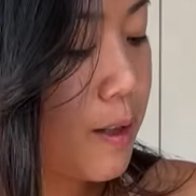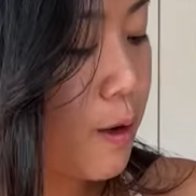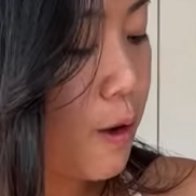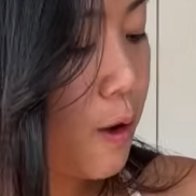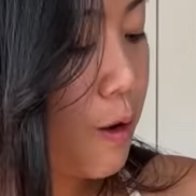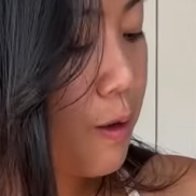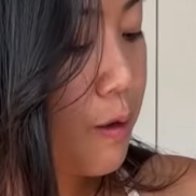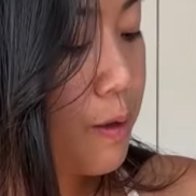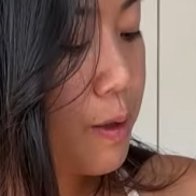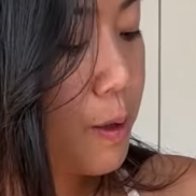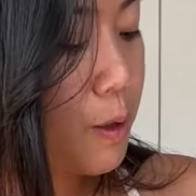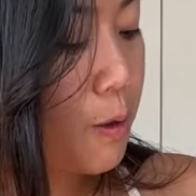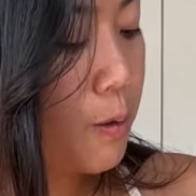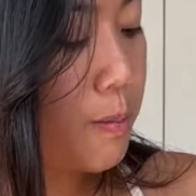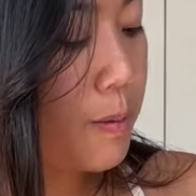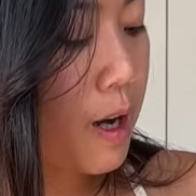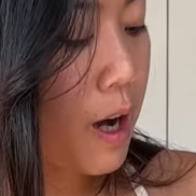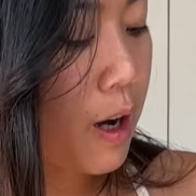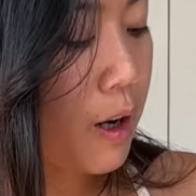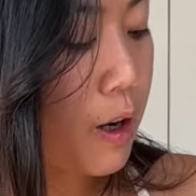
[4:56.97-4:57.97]
your tube
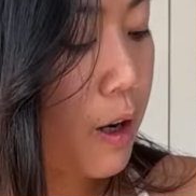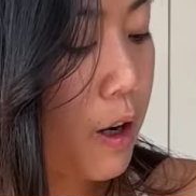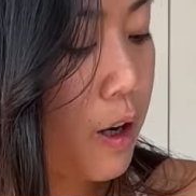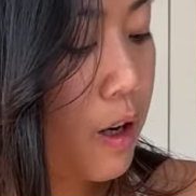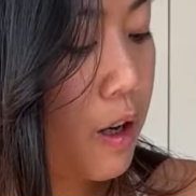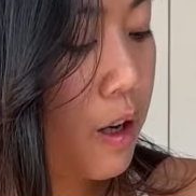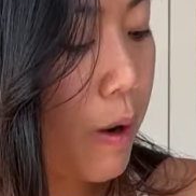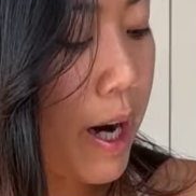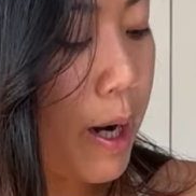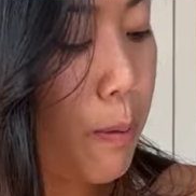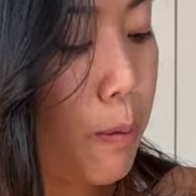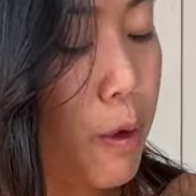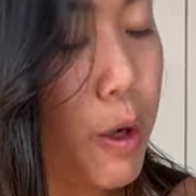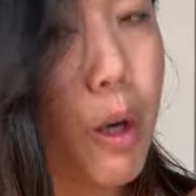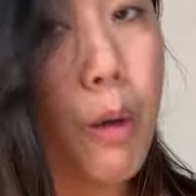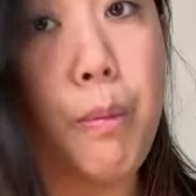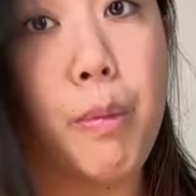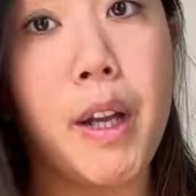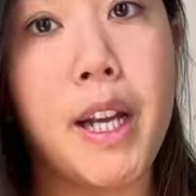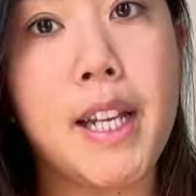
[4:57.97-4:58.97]
cutter right where
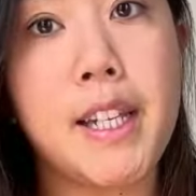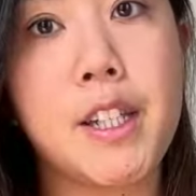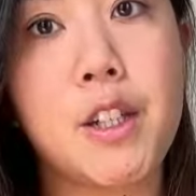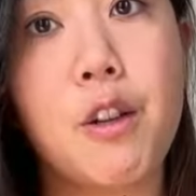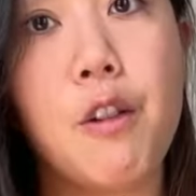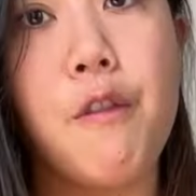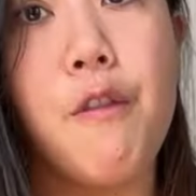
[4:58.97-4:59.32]
you placed your